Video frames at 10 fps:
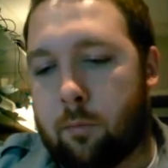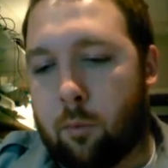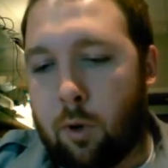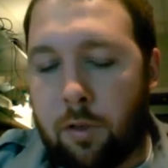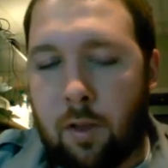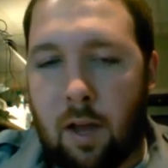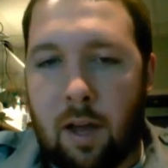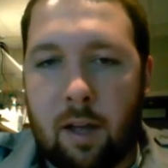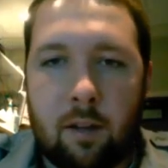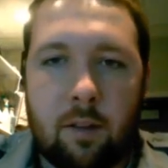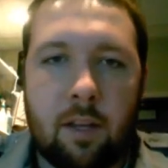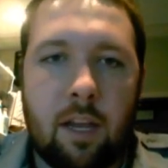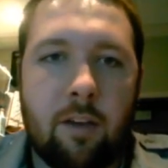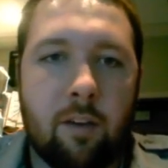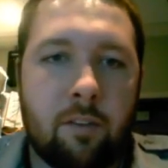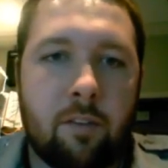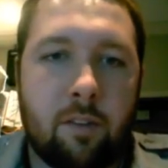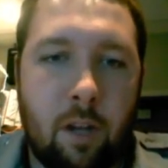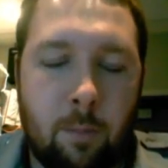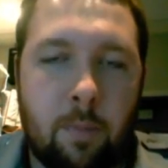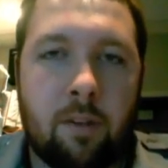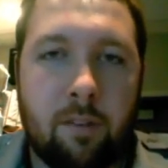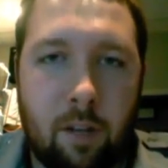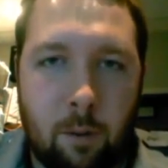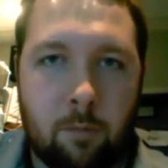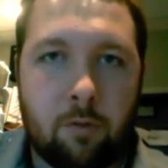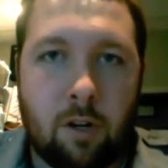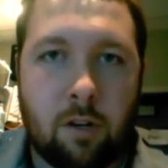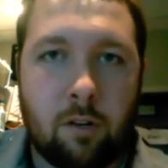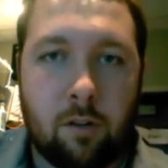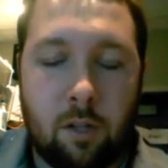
with that, they gave us step-by-step directions.